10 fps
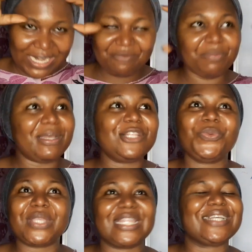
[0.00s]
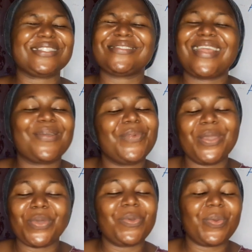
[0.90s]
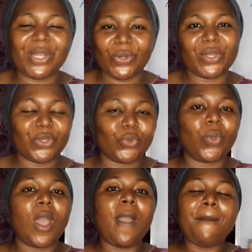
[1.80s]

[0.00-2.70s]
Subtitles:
I've been battling with that like way long ago.